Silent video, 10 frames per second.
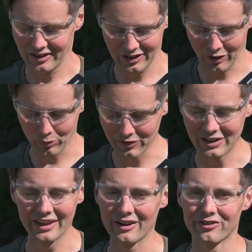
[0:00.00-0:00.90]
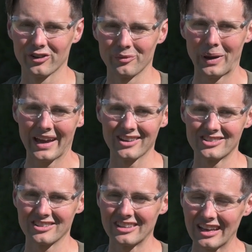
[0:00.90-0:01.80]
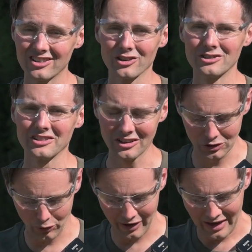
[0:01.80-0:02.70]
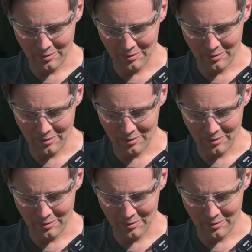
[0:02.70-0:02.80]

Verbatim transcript: you know, we've done that for a package just to get dudes in the door,